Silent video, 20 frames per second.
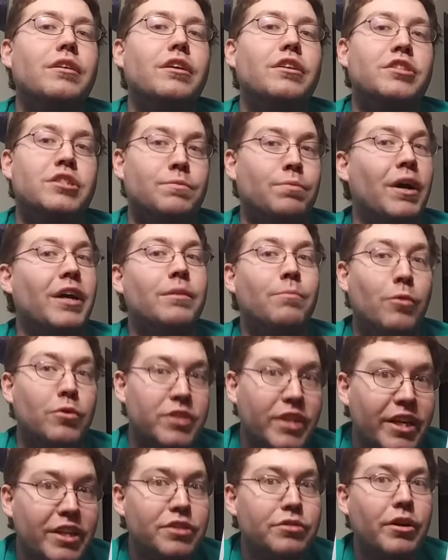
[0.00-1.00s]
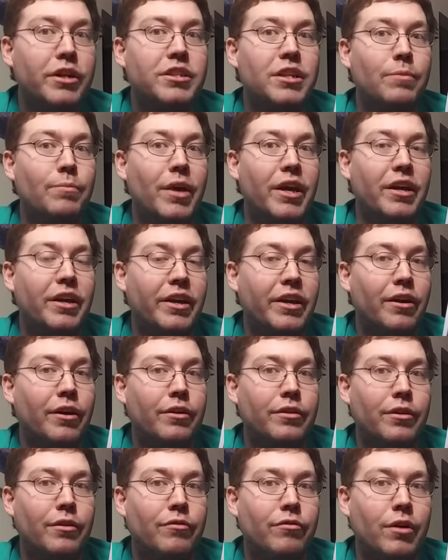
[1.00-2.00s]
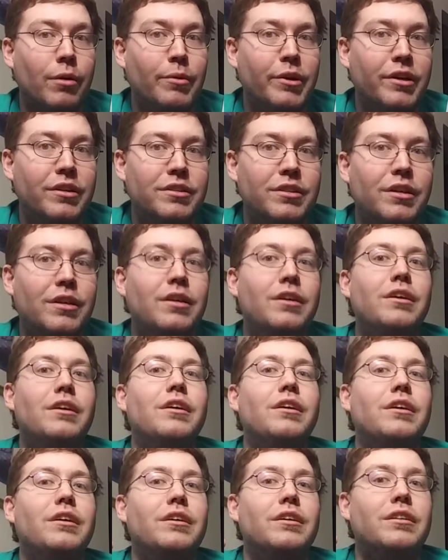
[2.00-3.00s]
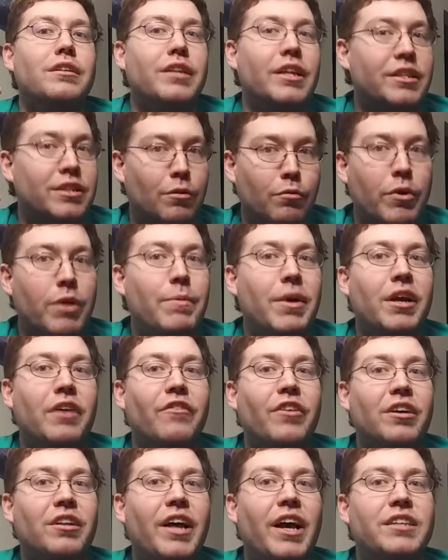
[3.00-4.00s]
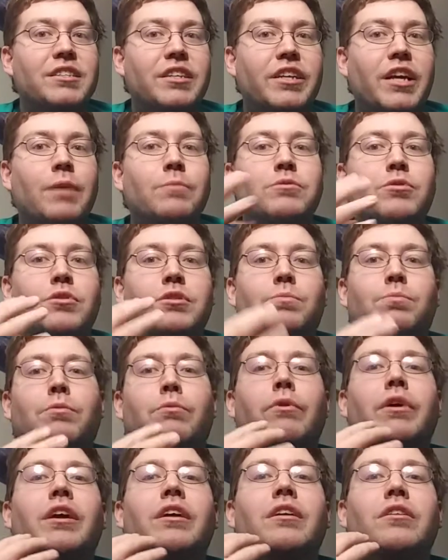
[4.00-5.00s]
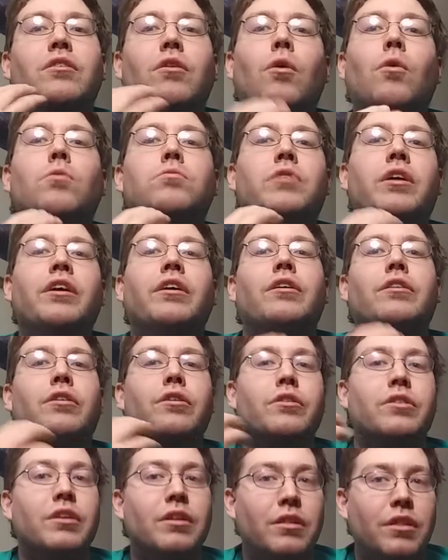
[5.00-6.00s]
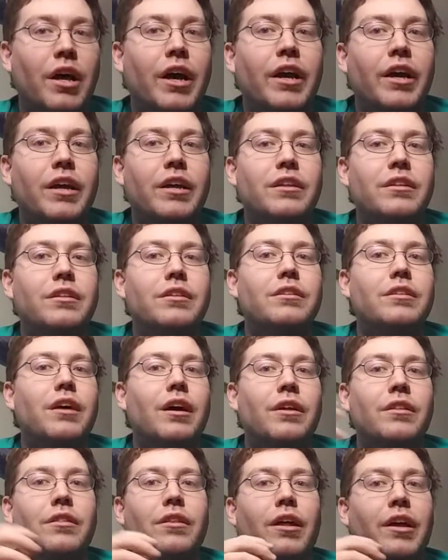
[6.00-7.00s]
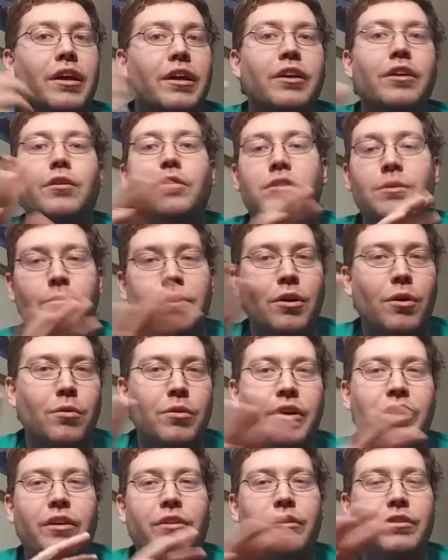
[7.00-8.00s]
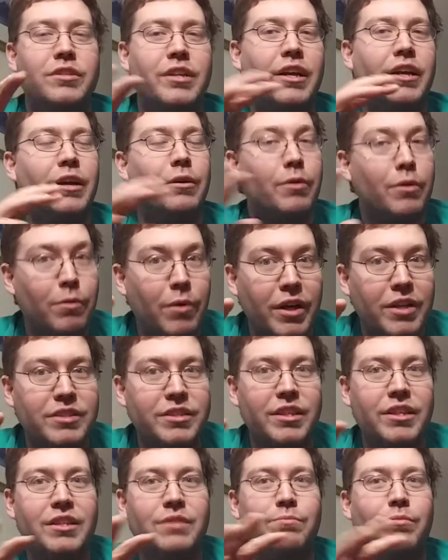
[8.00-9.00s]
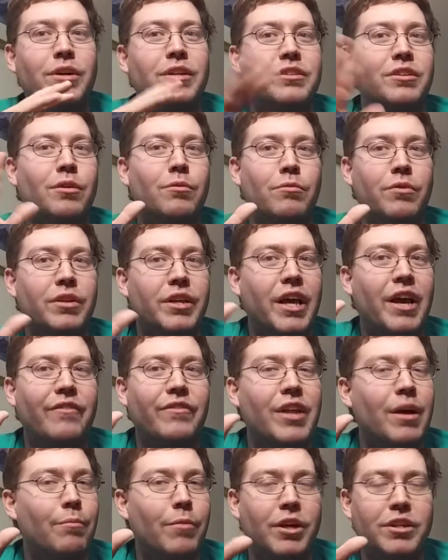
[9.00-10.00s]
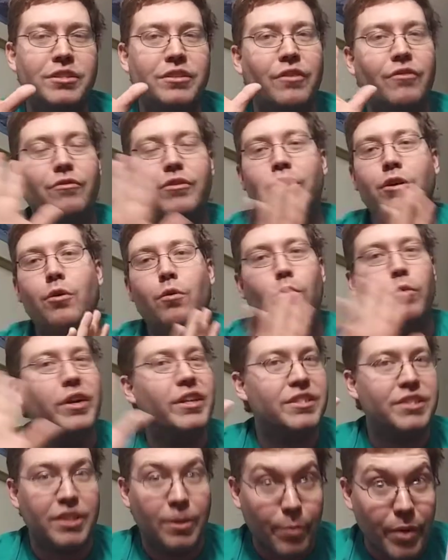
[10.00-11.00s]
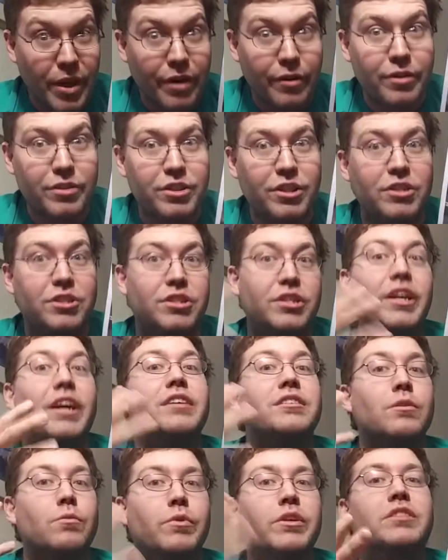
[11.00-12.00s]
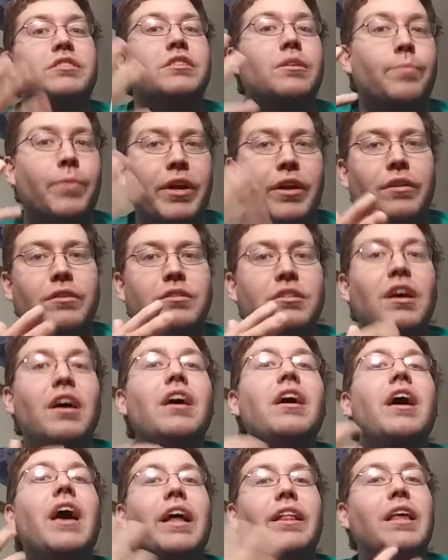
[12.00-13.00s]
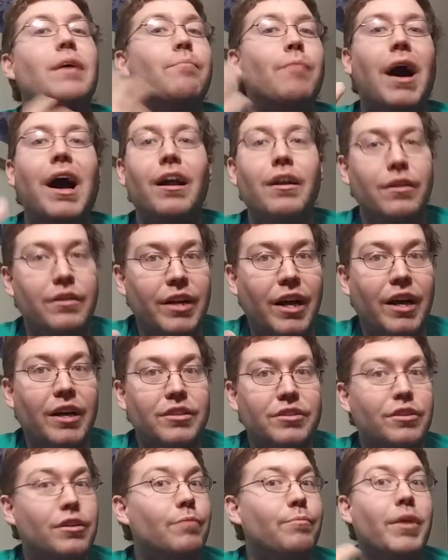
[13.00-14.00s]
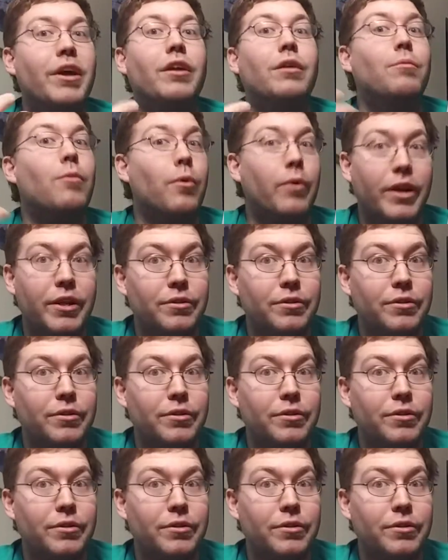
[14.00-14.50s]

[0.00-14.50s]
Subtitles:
She's probably the most interesting main character from it. It's a remake of a classic game, so it's bringing an old character to light. unlike, you know, some of the old characters that get requested but don't really have that much of, you know, recent appearances, she has a recent appearance, and they modernized her and made her more